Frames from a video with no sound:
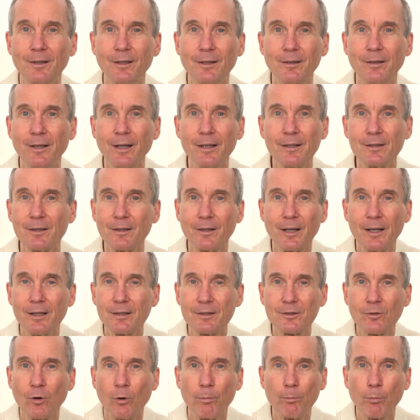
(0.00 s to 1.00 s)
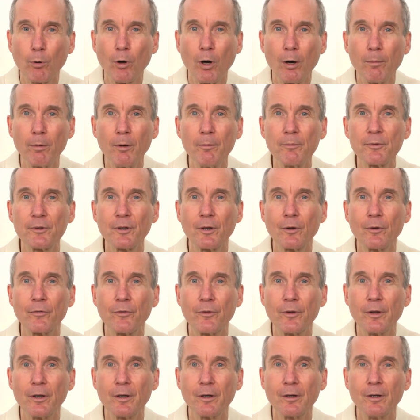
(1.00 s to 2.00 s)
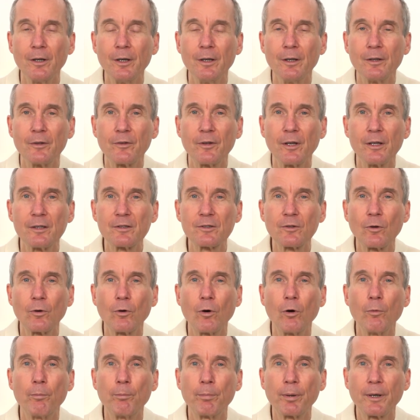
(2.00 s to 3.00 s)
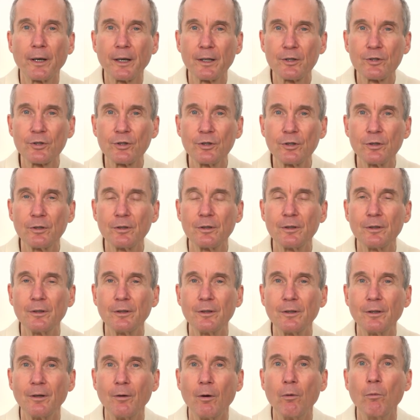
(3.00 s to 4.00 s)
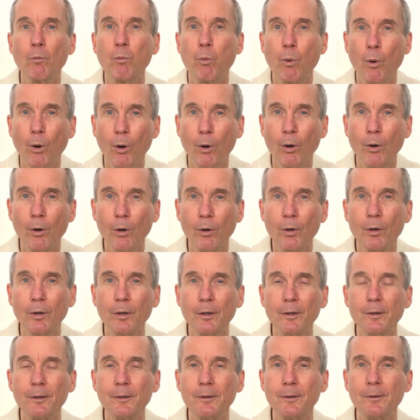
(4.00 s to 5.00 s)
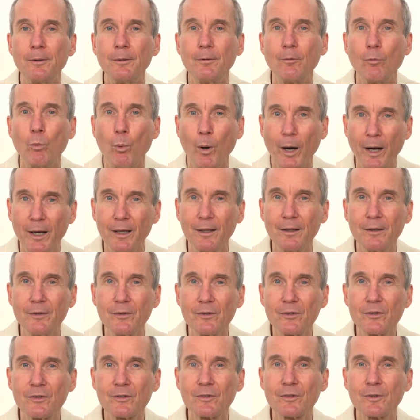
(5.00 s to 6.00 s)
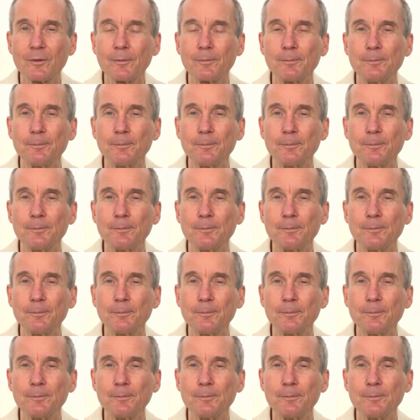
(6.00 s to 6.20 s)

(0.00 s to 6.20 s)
They saw problems out there. They saw oppression, war, violence.